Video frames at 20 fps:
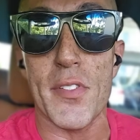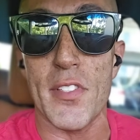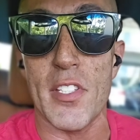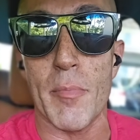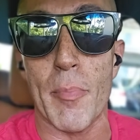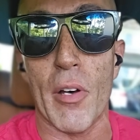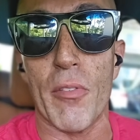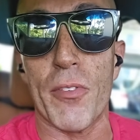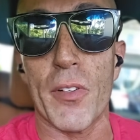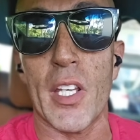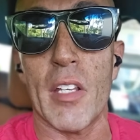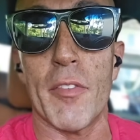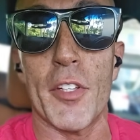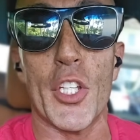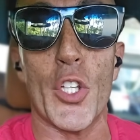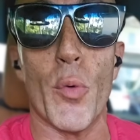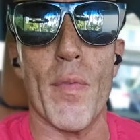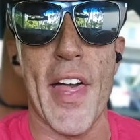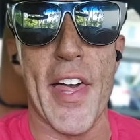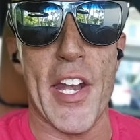it's about forgiving
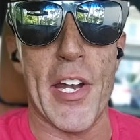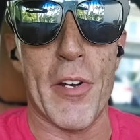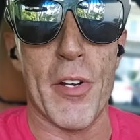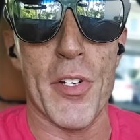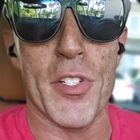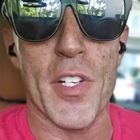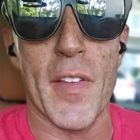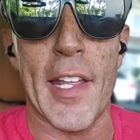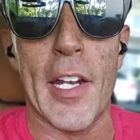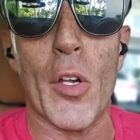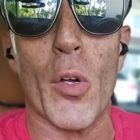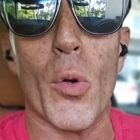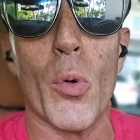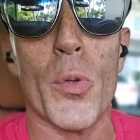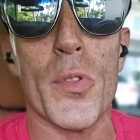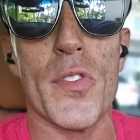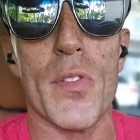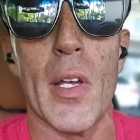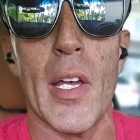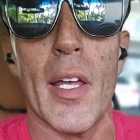you, that energy that
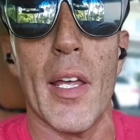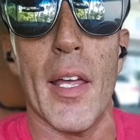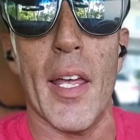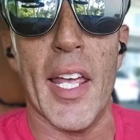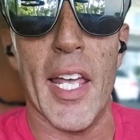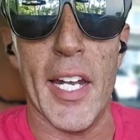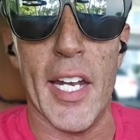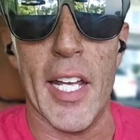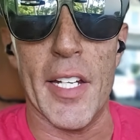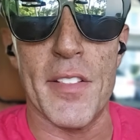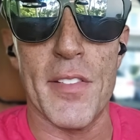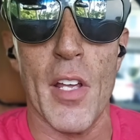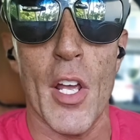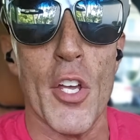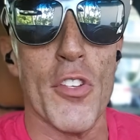holds in it.